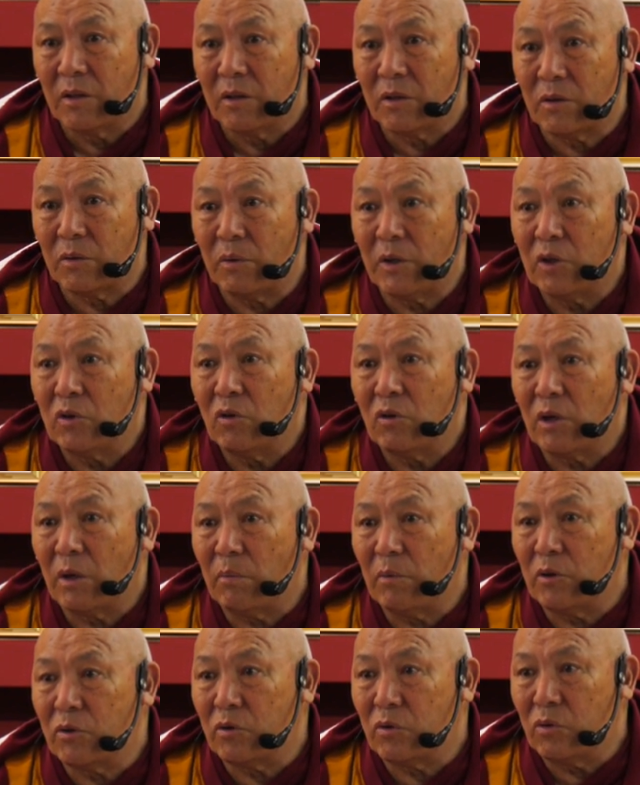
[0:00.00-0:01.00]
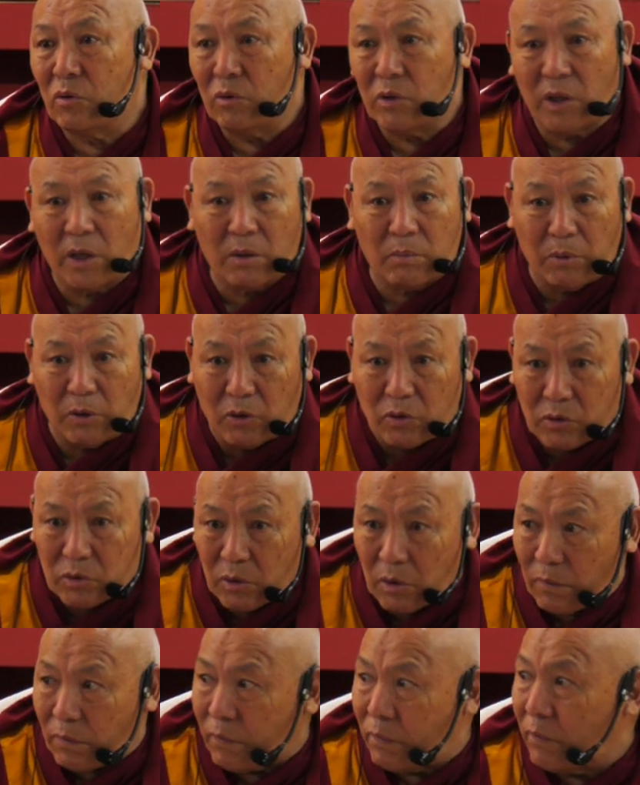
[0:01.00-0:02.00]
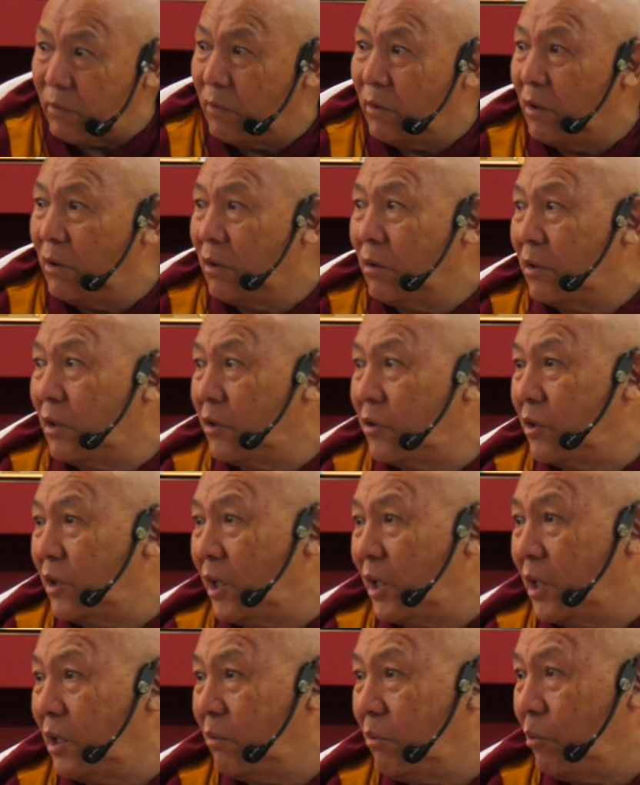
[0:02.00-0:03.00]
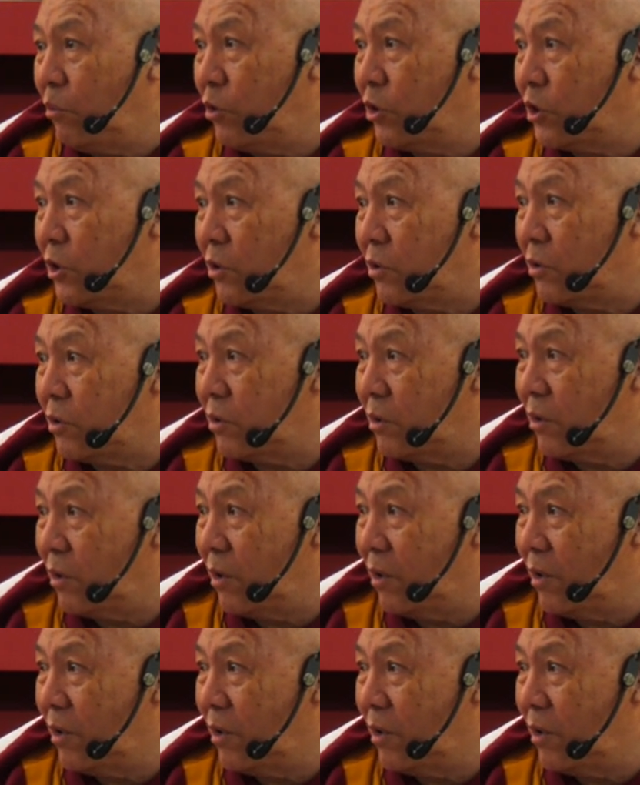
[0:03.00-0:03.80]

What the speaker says: So we are not able to do that because of these negative emotions.